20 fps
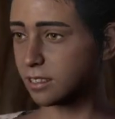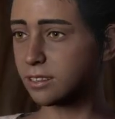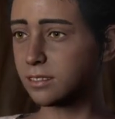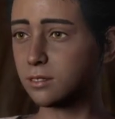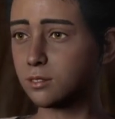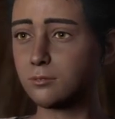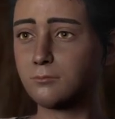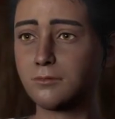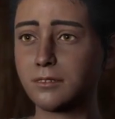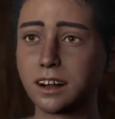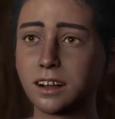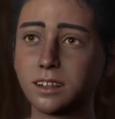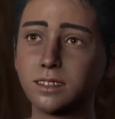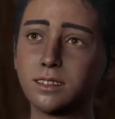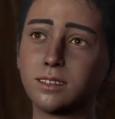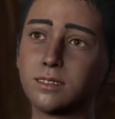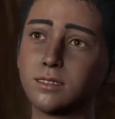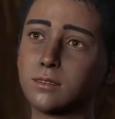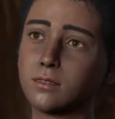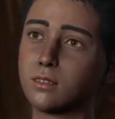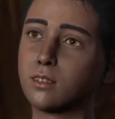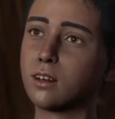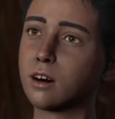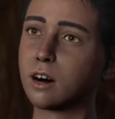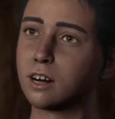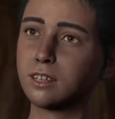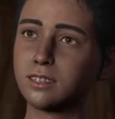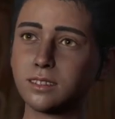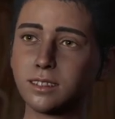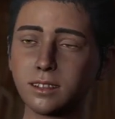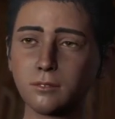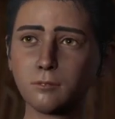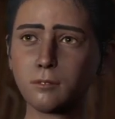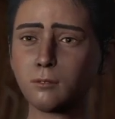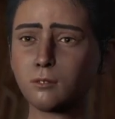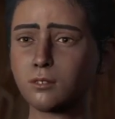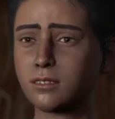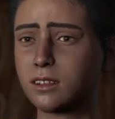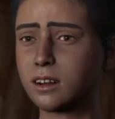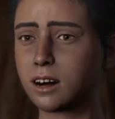wasn't so bad. Last
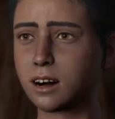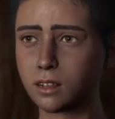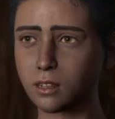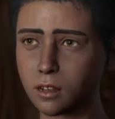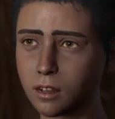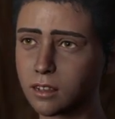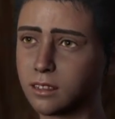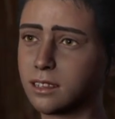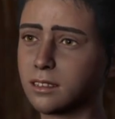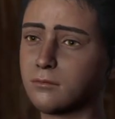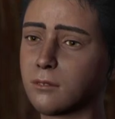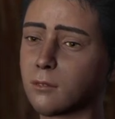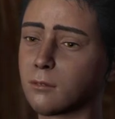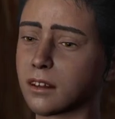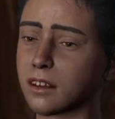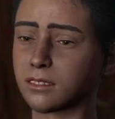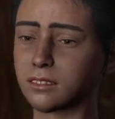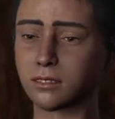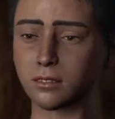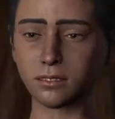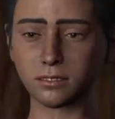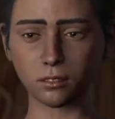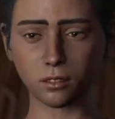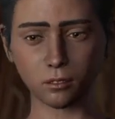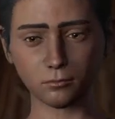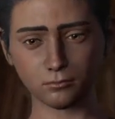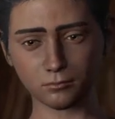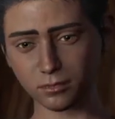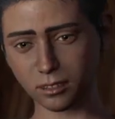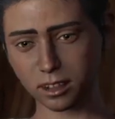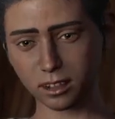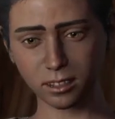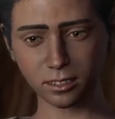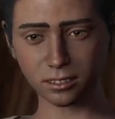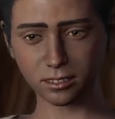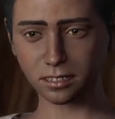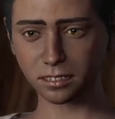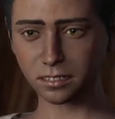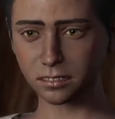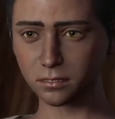time they put a cloth in my mouth so I'd stop
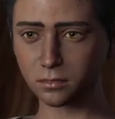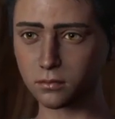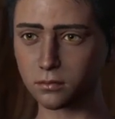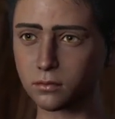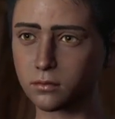biting.